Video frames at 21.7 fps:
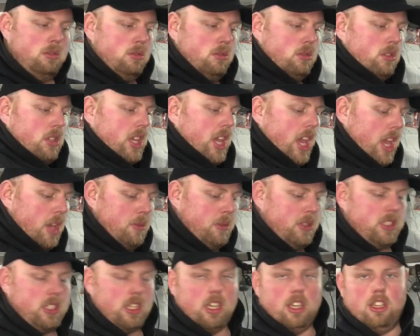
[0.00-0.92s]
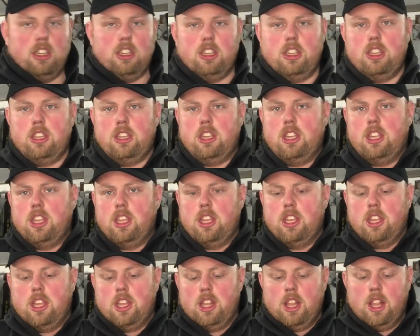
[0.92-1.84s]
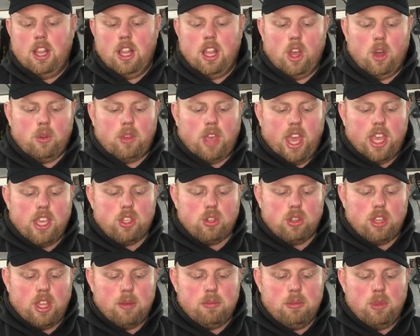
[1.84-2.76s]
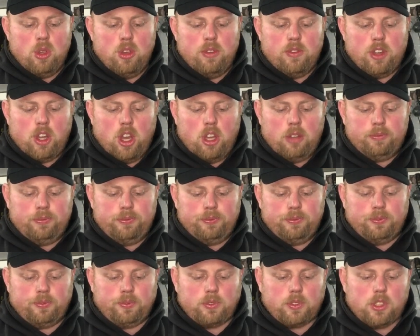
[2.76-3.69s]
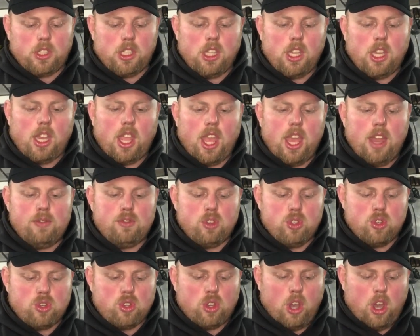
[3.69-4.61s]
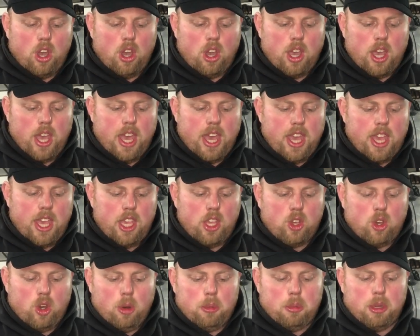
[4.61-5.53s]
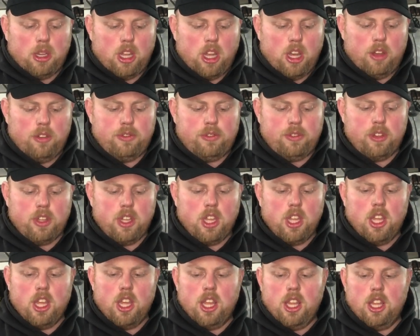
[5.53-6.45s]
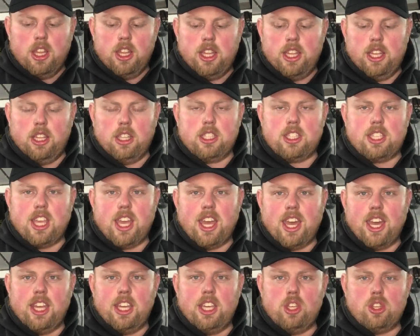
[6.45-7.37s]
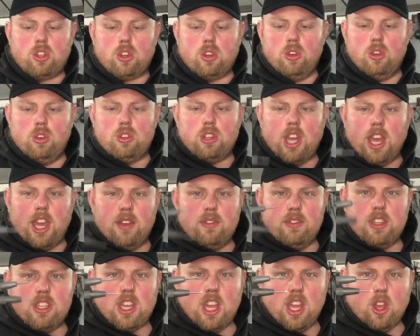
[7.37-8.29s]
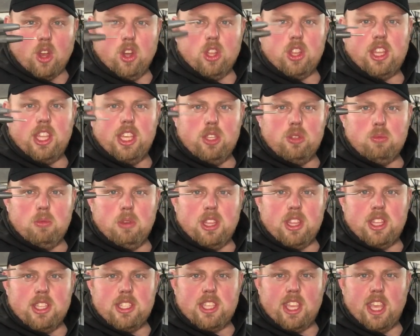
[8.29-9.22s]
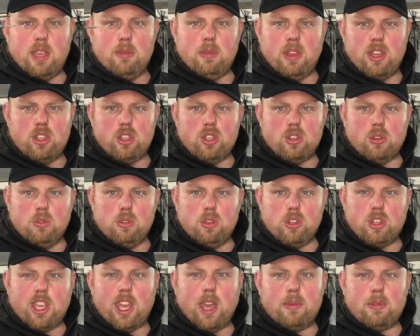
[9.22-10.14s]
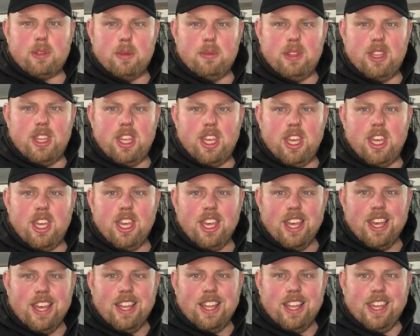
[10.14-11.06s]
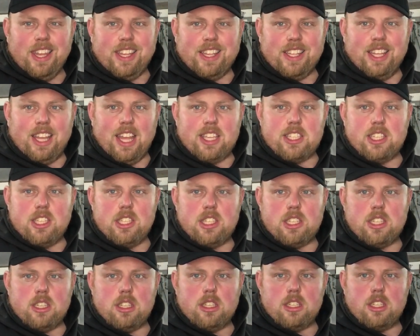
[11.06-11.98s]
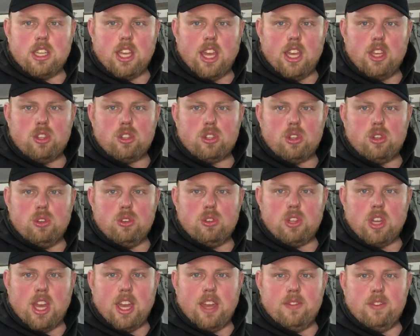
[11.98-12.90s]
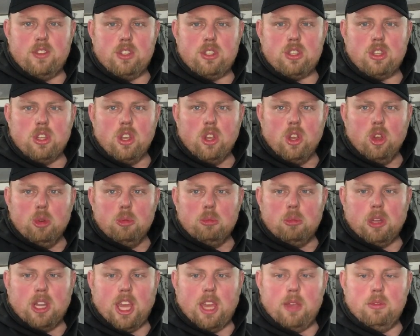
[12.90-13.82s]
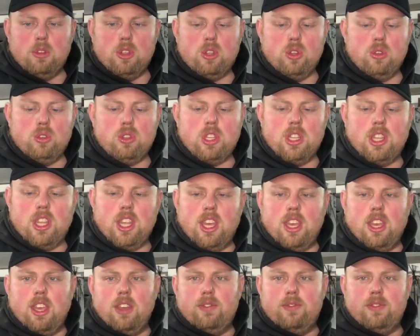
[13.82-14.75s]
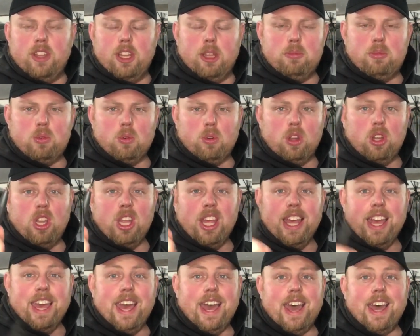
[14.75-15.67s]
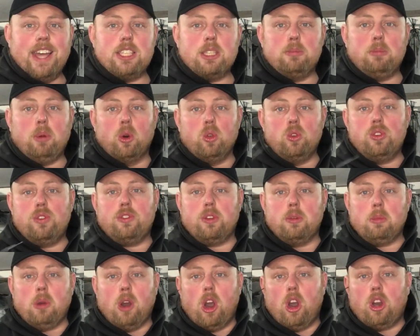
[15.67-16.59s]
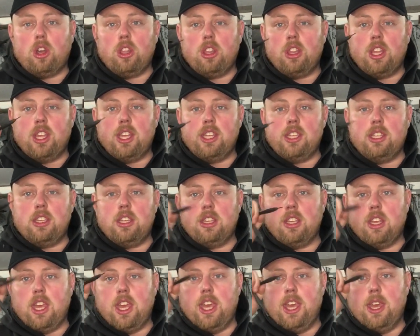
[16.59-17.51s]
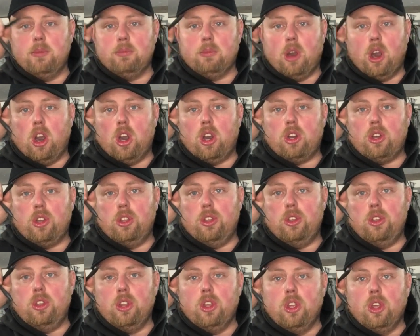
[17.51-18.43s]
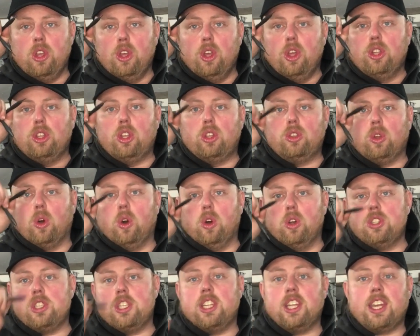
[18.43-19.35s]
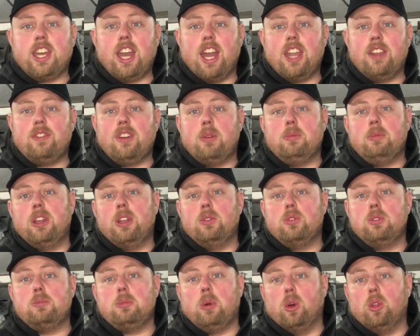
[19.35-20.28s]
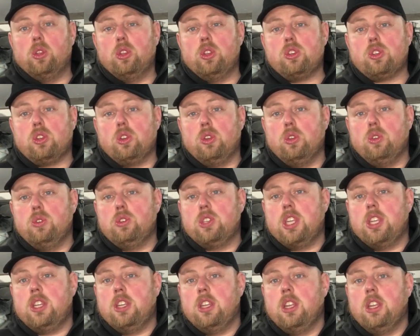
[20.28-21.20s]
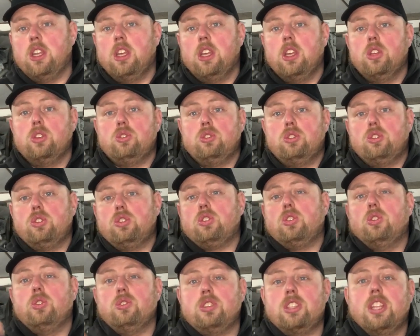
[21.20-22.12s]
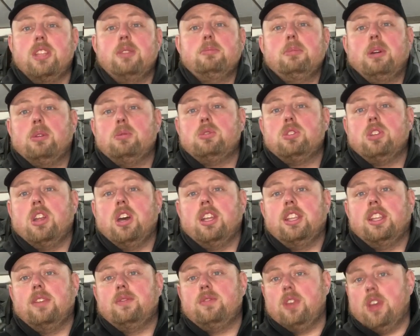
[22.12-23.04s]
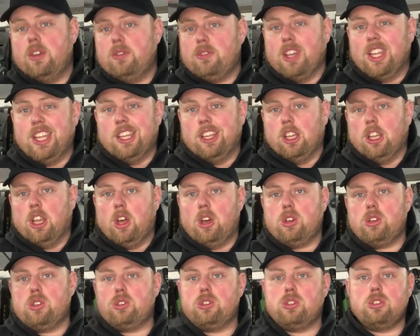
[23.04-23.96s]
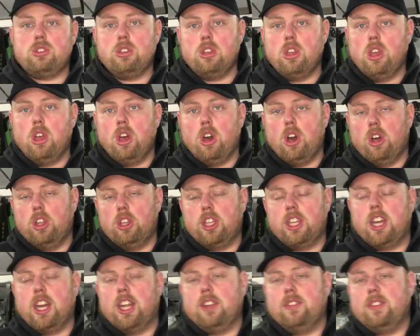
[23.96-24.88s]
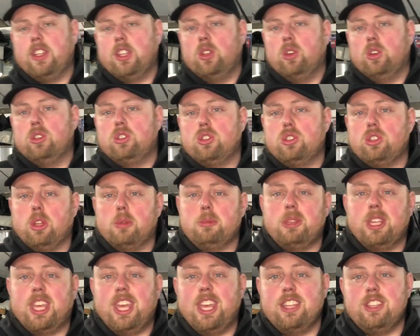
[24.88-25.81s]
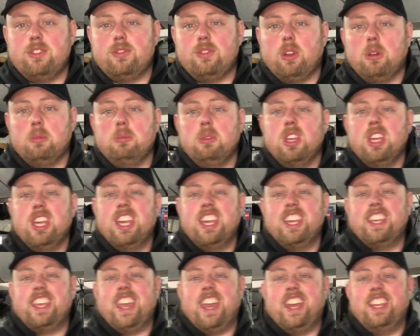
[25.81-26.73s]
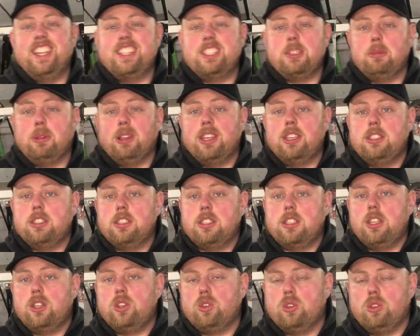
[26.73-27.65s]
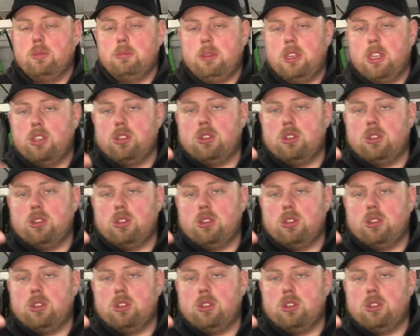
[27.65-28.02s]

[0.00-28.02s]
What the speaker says: Another cable tie. Okay, so then moving on, I've just got a couple of little tiny screwdrivers. I got these with the tape measure, so I just kept them in there, like glasses size screwdrivers. But I was using the Phillips one as a punch for marking marking the doors in the caravan when I was putting the screws in. So the screws didn't bounce around everywhere for little locks on the caravan door to stop the kids from getting into places they shouldn't be.